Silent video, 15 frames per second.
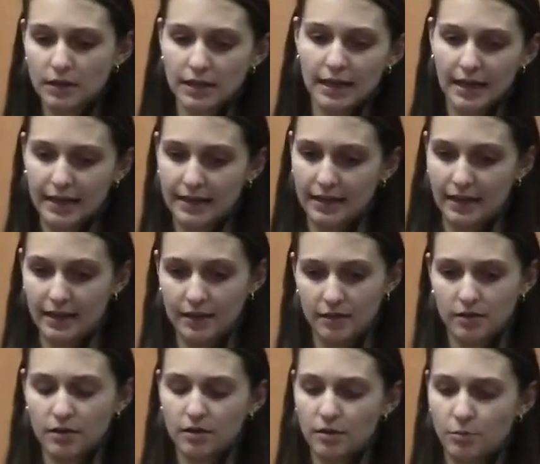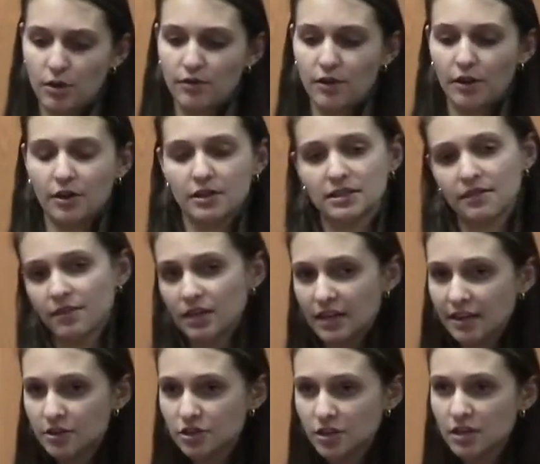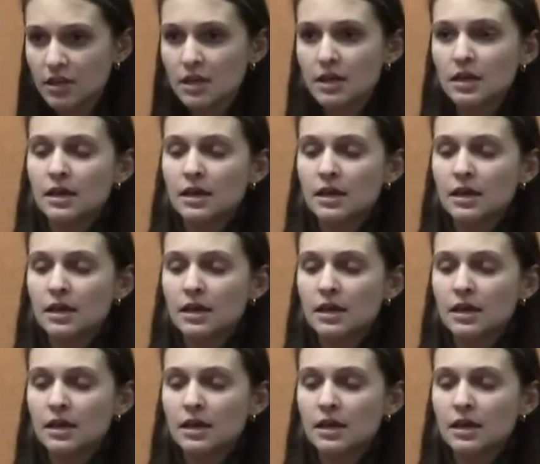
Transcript: Lehigh and the Moravian Archives have a connection.